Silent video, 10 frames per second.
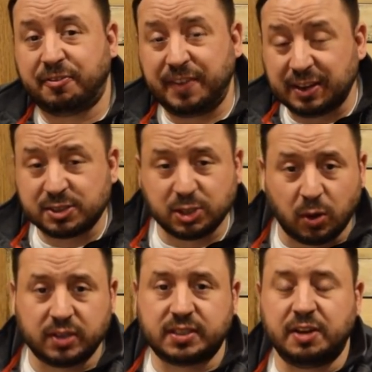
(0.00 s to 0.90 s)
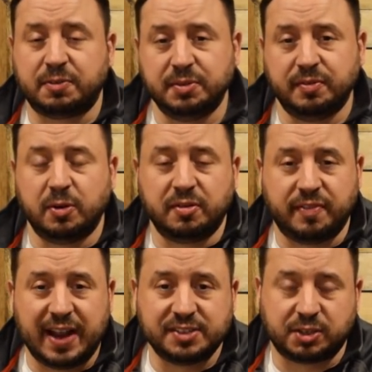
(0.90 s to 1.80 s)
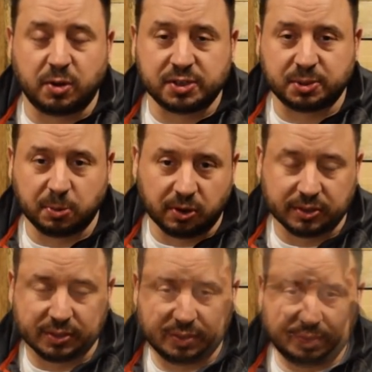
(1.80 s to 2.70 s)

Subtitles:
fierce loyalty from devoted fans across the world.